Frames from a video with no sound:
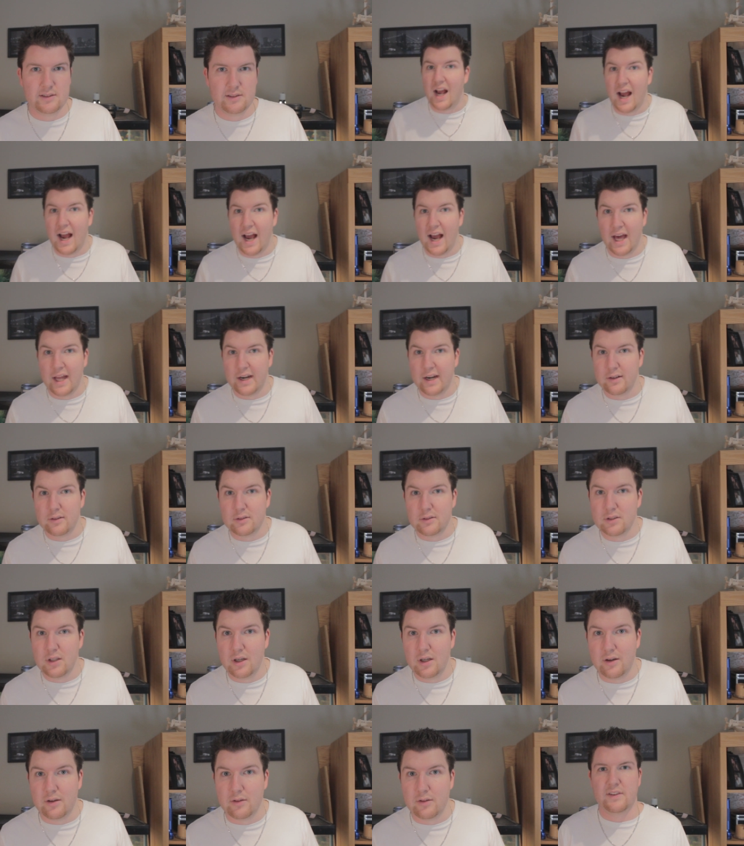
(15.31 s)
I don't
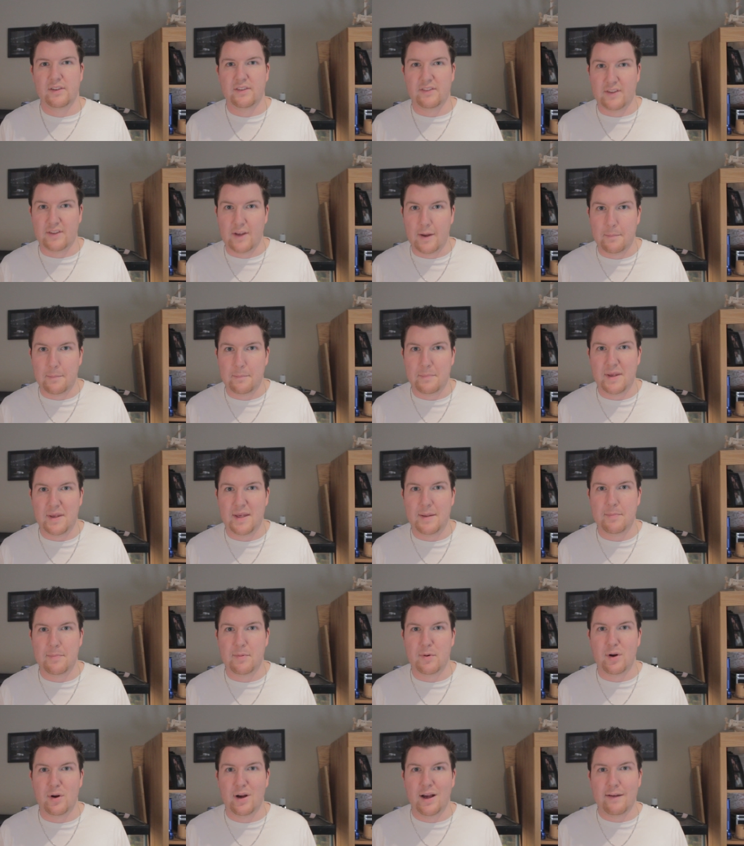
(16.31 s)
know. Some
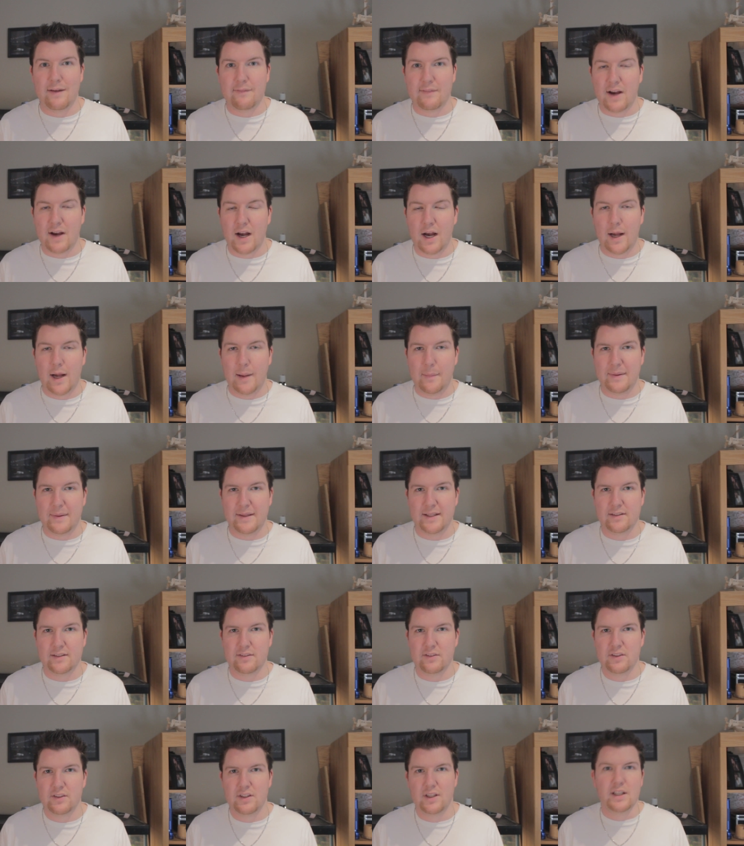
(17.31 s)
people have
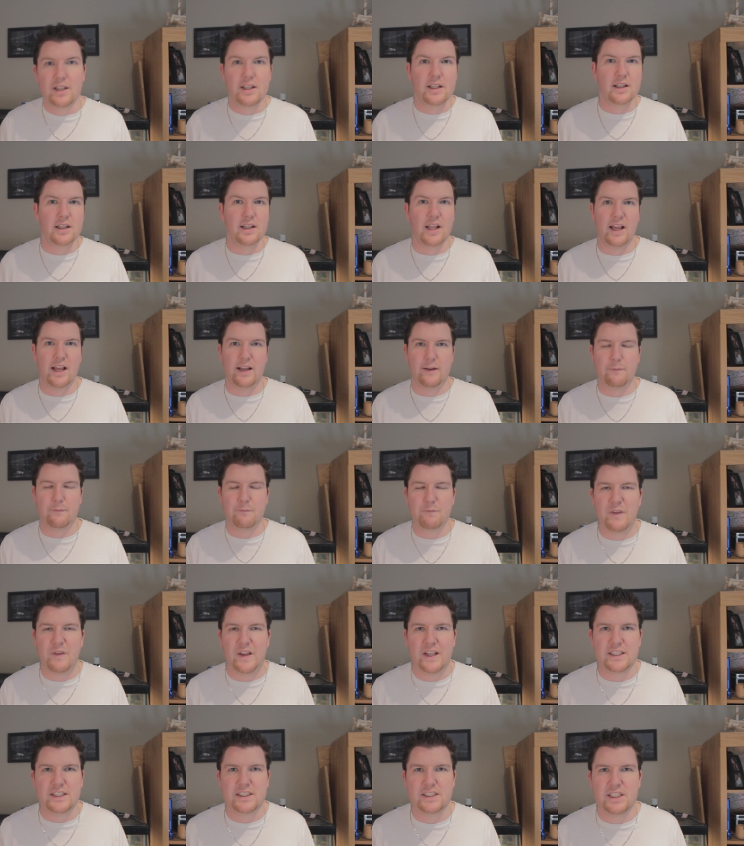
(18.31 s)
hobbies like
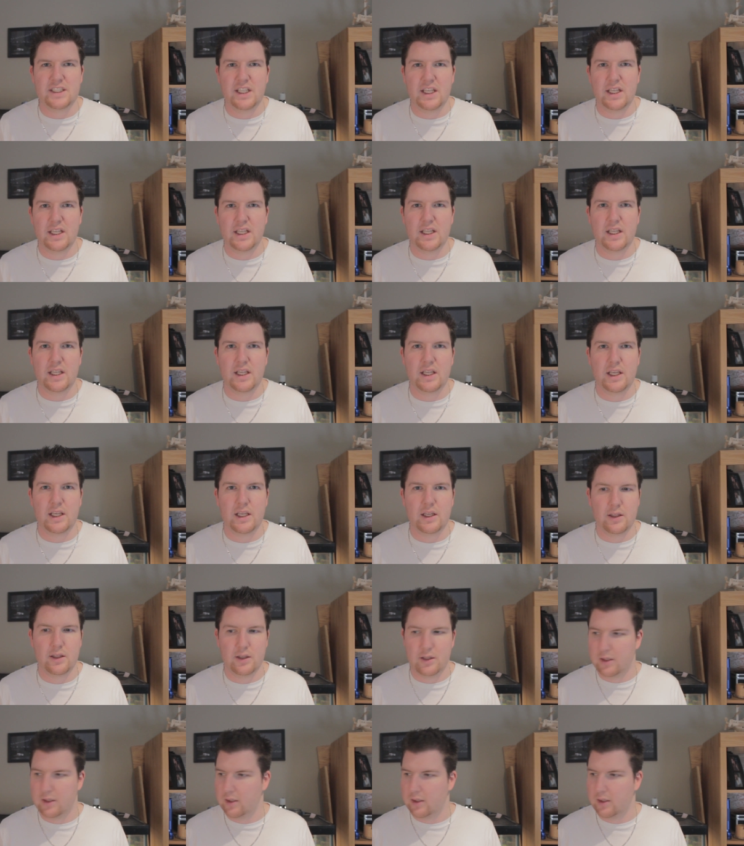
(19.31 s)
fishing,